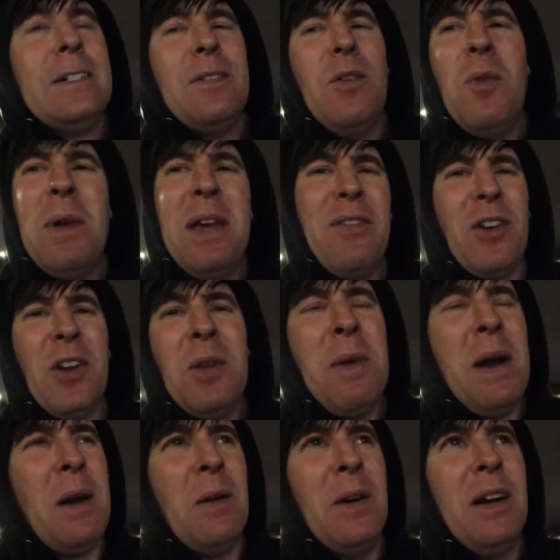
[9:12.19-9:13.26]
What am I even on
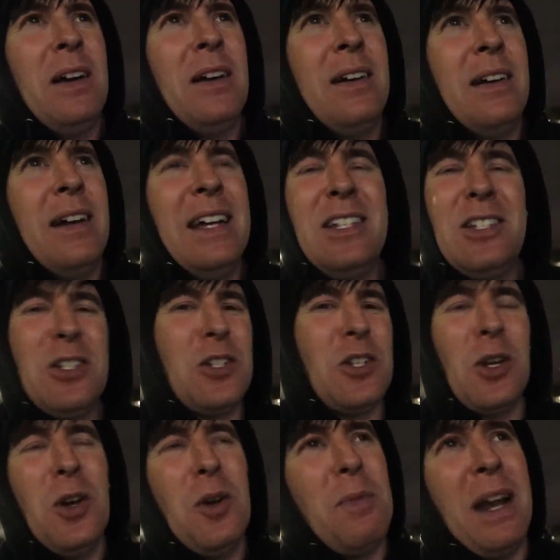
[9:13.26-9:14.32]
about? I need to just
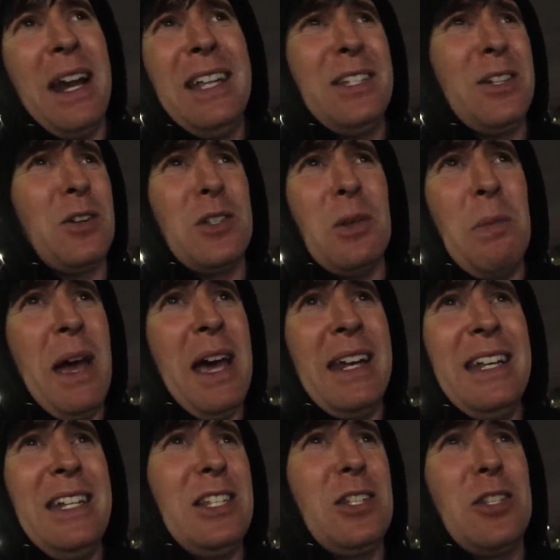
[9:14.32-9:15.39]
shut up, man. I need to go to bed.
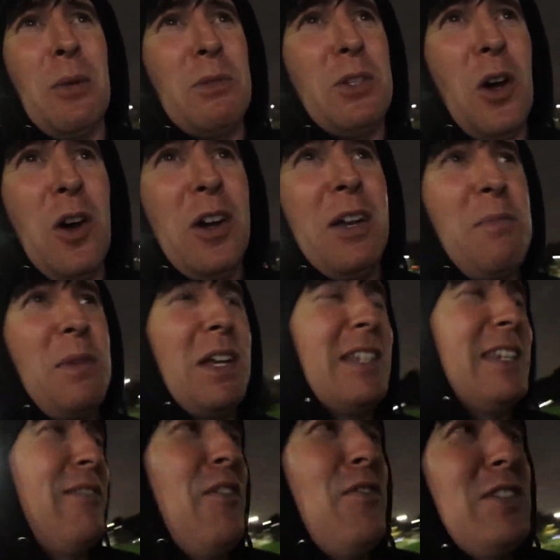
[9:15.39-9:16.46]
I need to stop talking
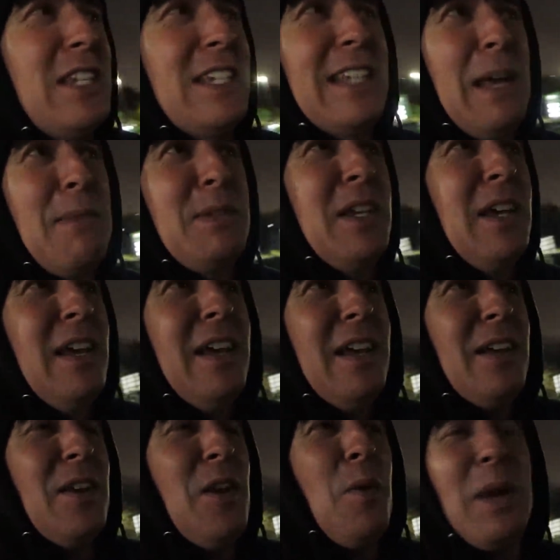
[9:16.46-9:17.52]
because I've obviously slept
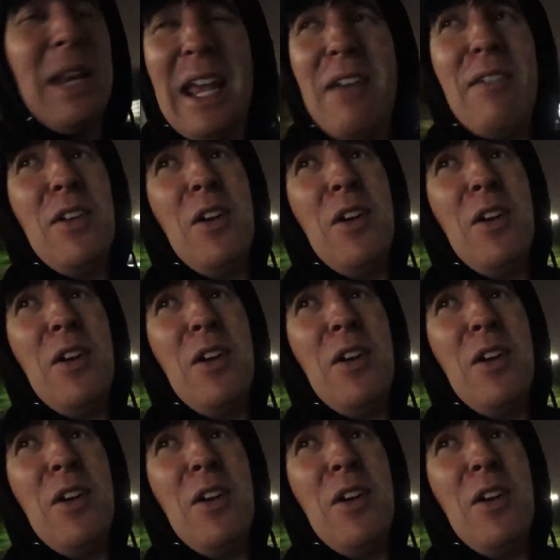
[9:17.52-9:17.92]
nowhere near